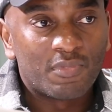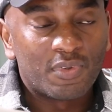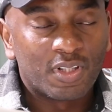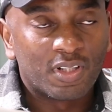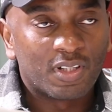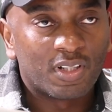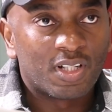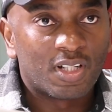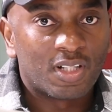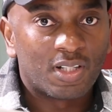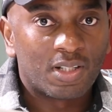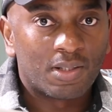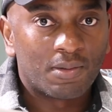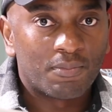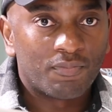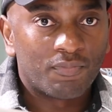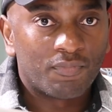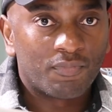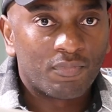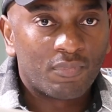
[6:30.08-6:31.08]
Yeah.
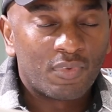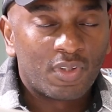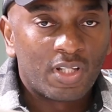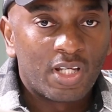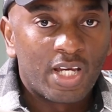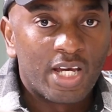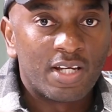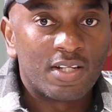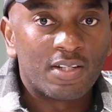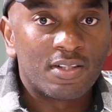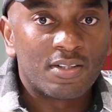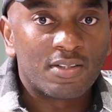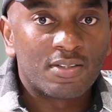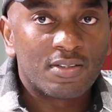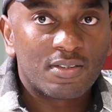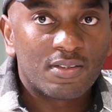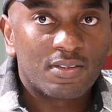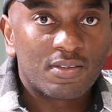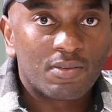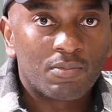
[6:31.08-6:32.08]
And
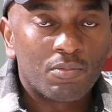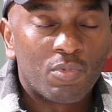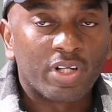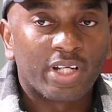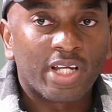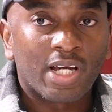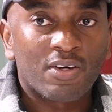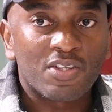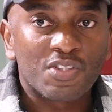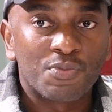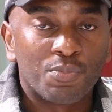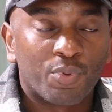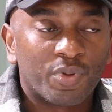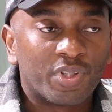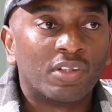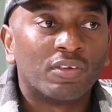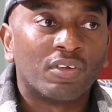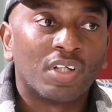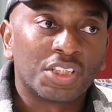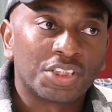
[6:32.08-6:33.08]
okay, I was born
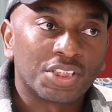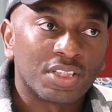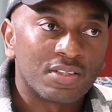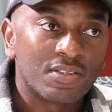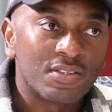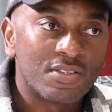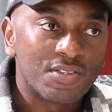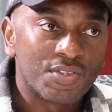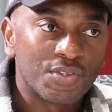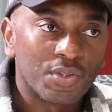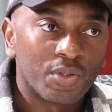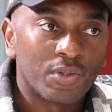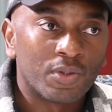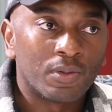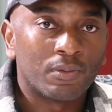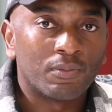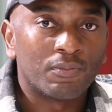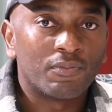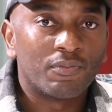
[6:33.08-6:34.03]
in Russia, so.